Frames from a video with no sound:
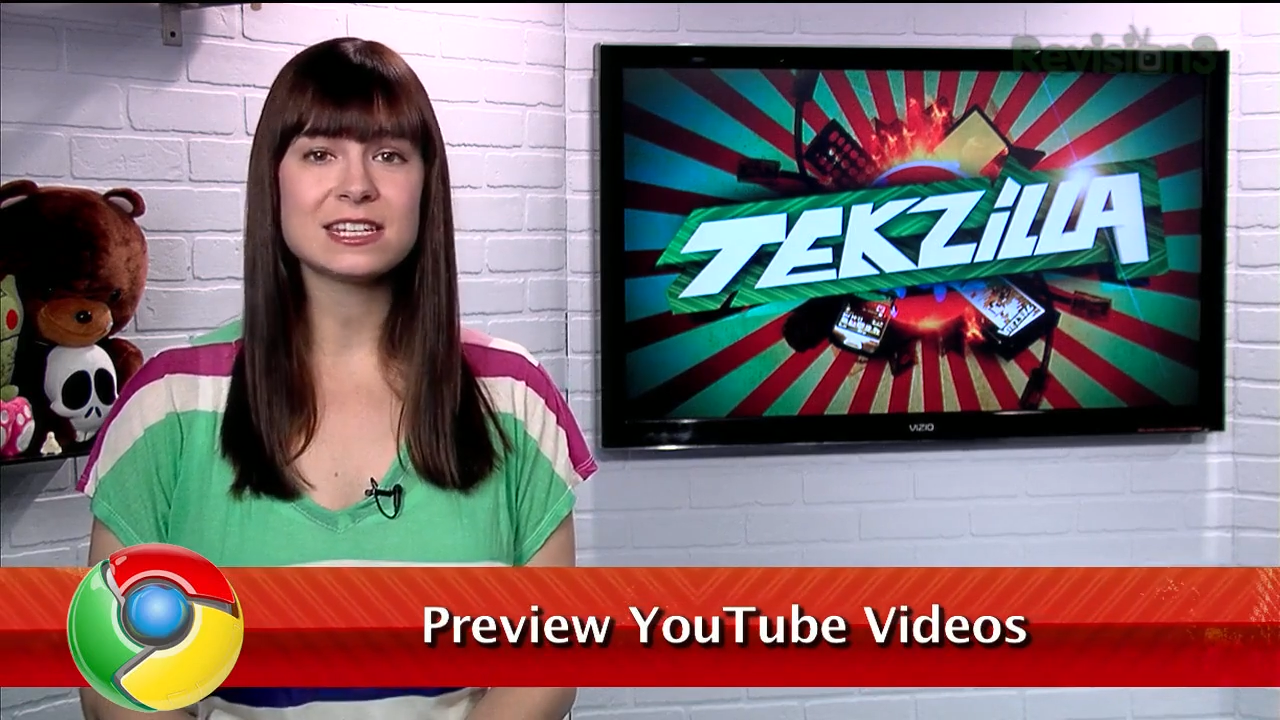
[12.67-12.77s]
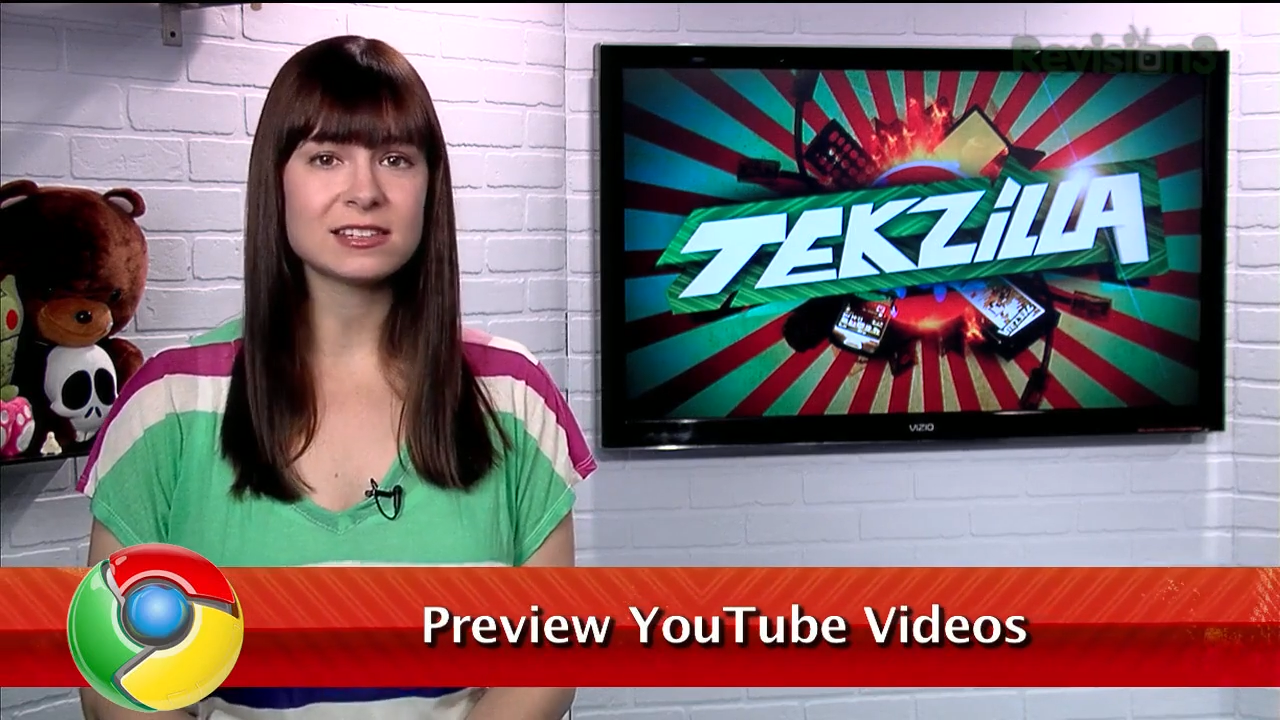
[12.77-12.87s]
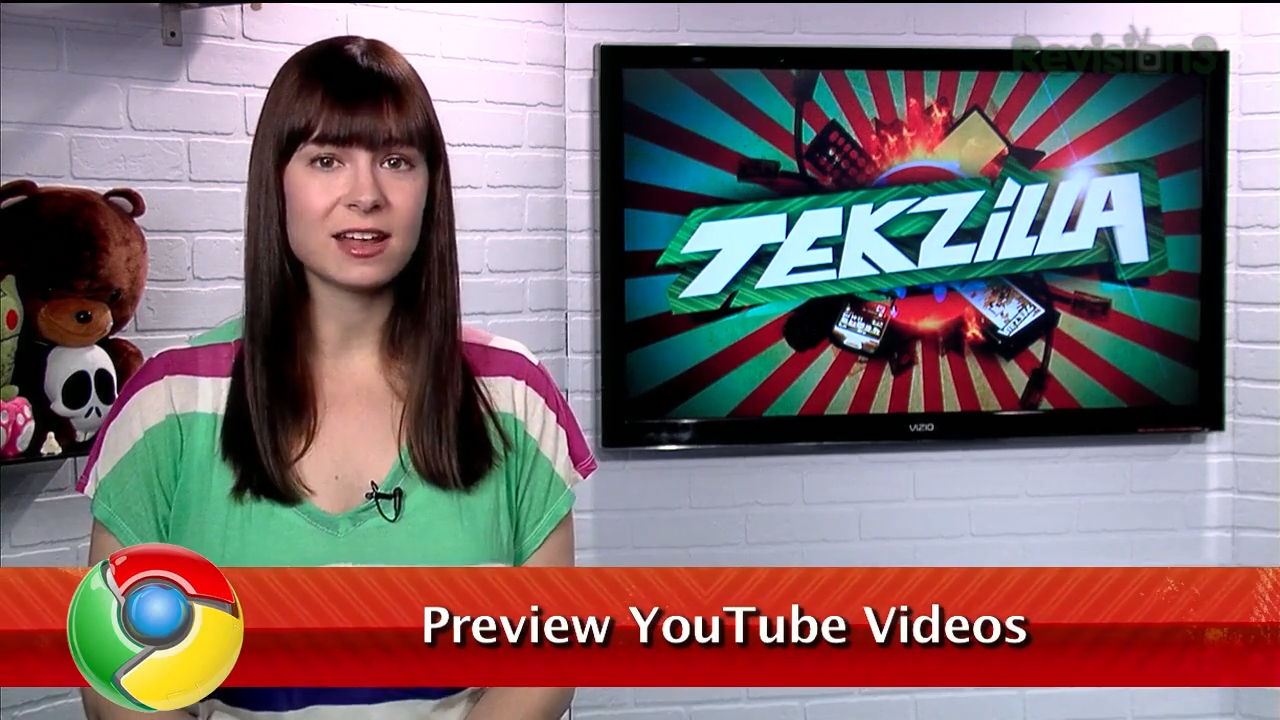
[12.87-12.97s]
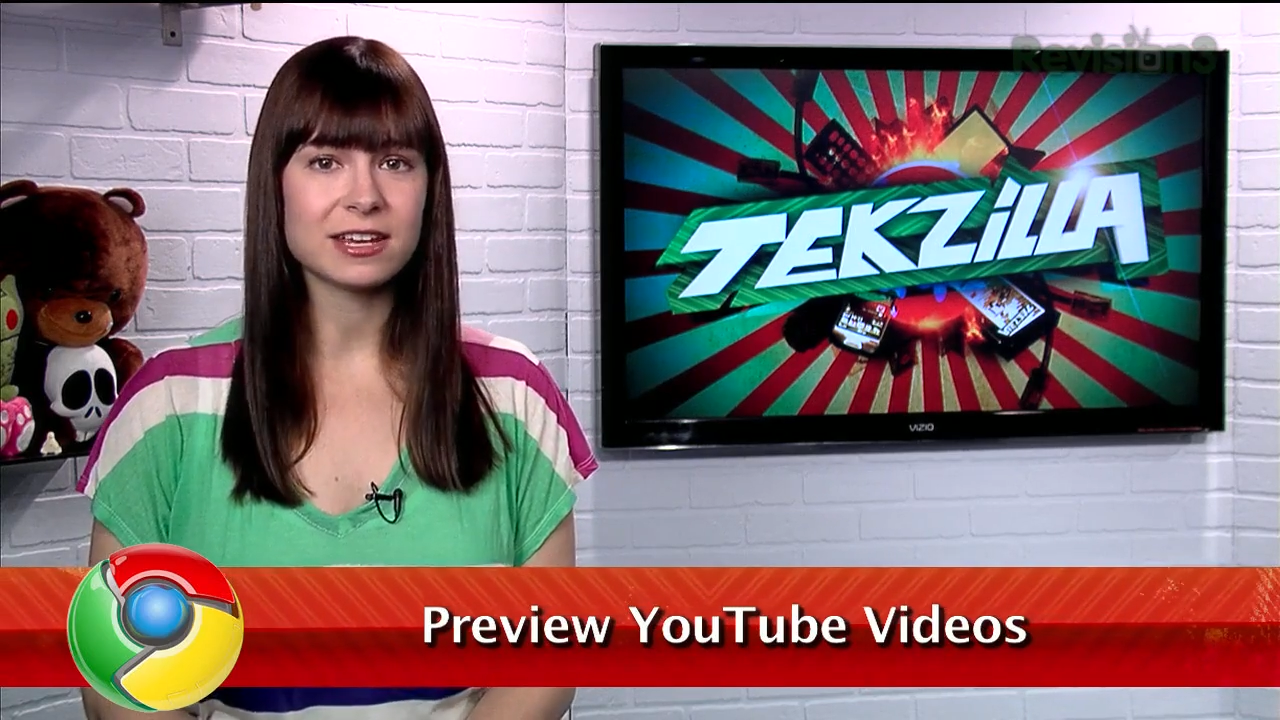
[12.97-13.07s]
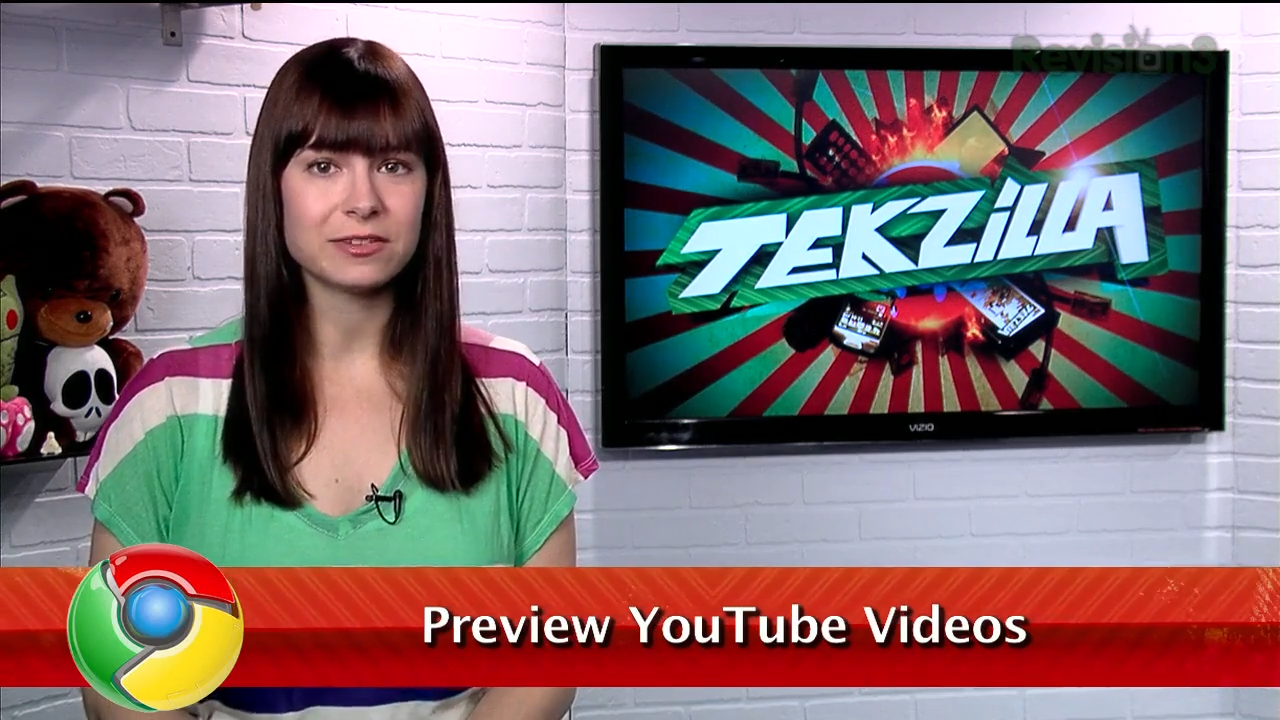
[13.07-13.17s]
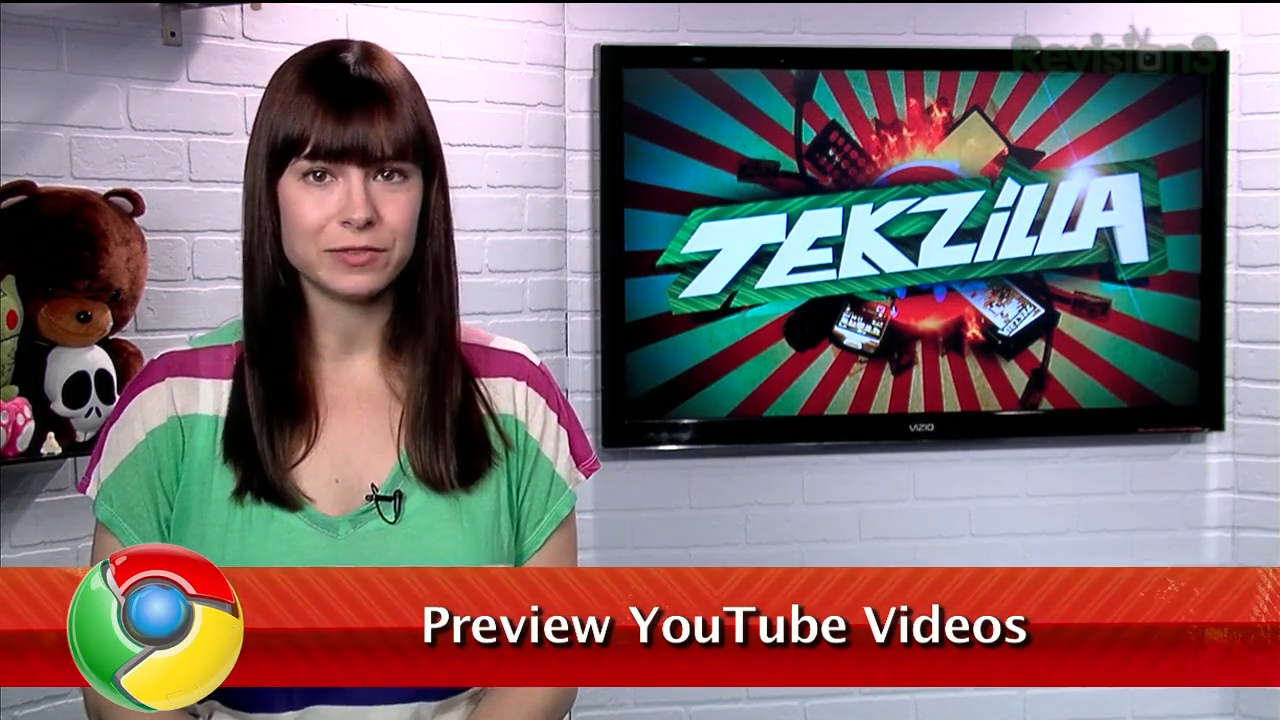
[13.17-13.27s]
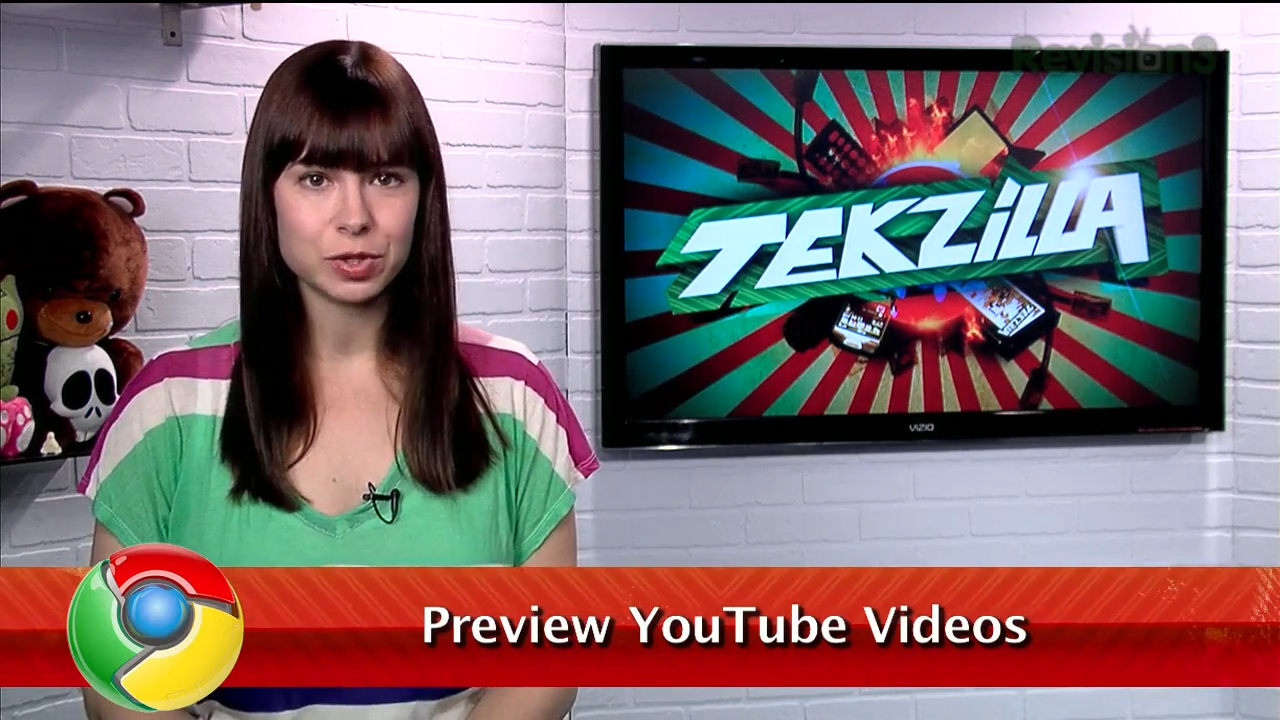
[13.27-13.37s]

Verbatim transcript: dislikes of